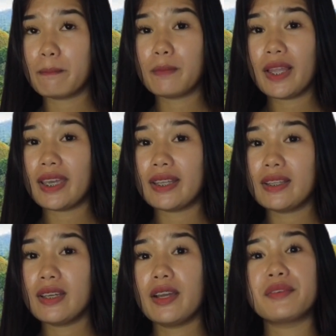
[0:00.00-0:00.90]

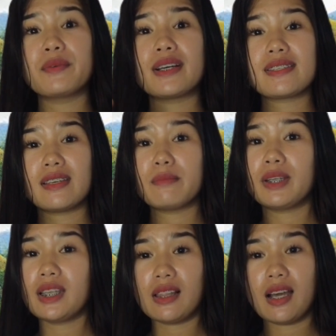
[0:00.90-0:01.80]
plane was in
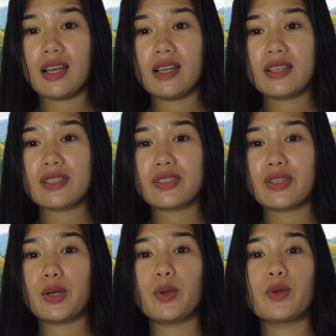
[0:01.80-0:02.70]
Manila.
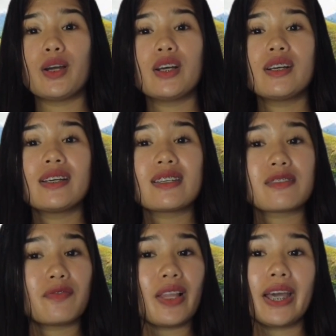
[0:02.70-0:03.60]
So
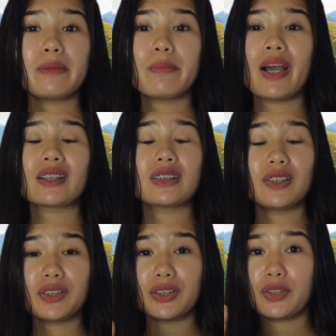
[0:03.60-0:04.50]
his flight back to
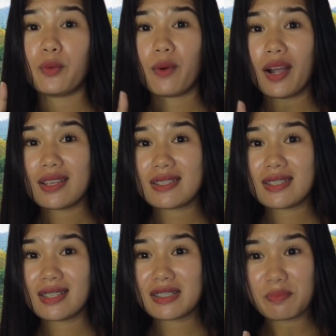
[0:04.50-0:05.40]
London was
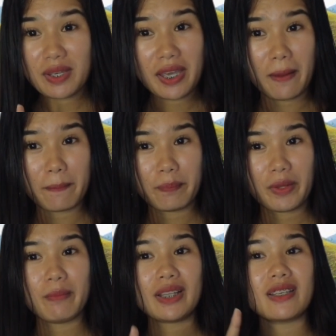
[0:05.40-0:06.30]
6 p.m.
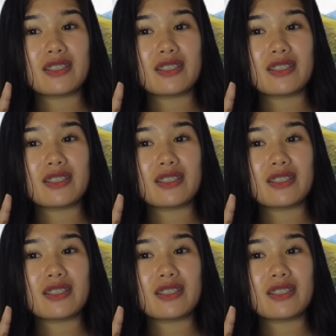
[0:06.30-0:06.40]
But